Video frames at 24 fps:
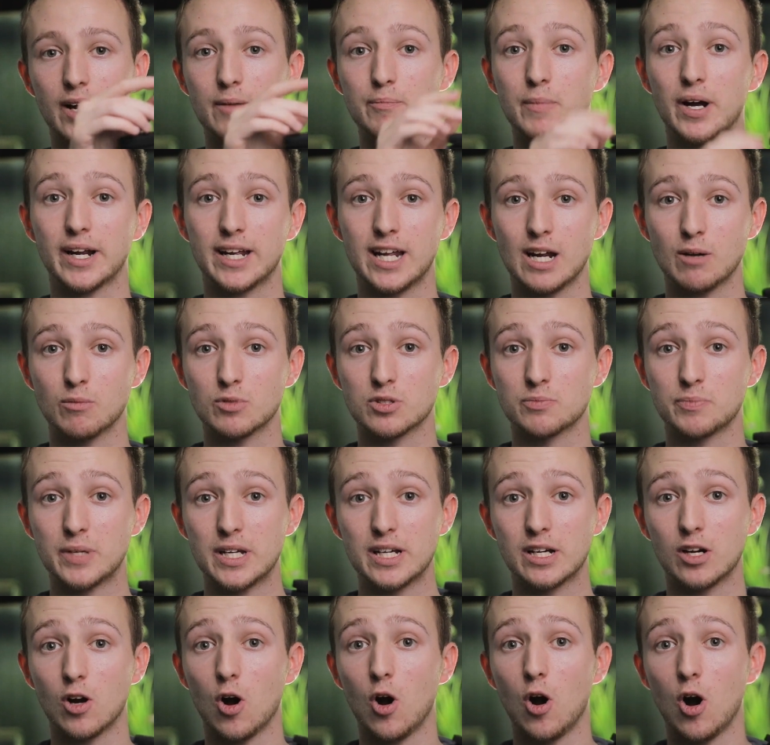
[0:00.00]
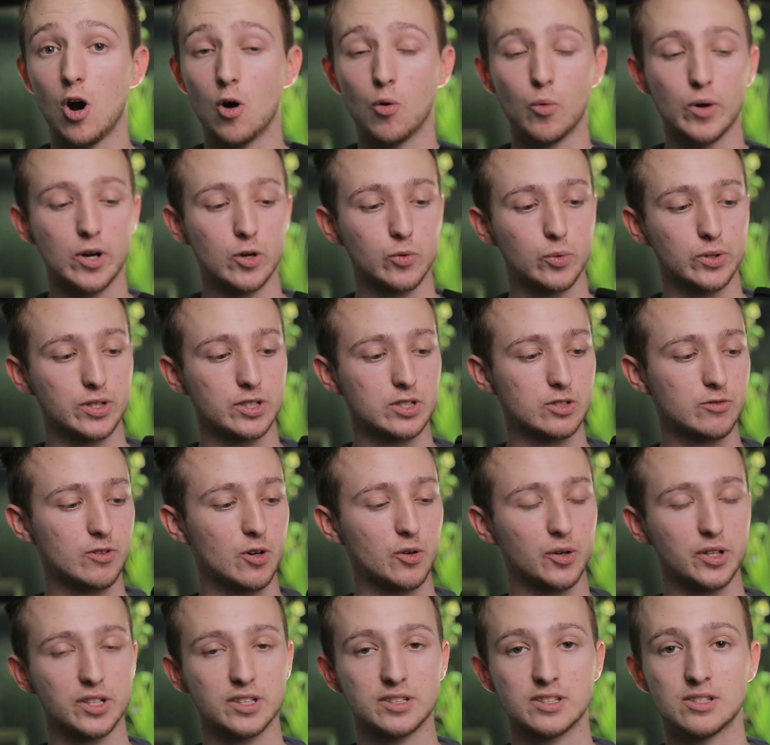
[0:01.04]
And my camera's being all weird with its
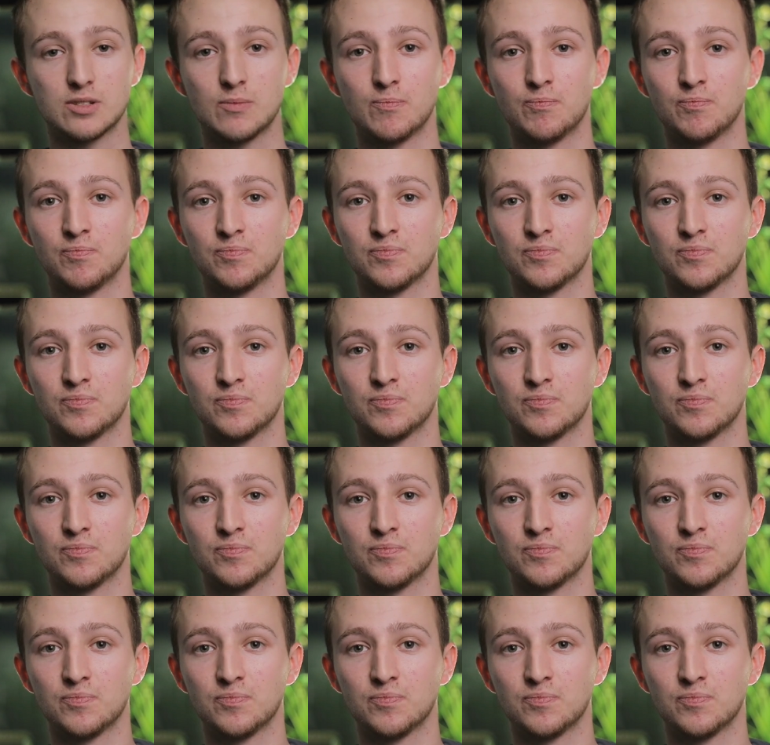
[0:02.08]
focus.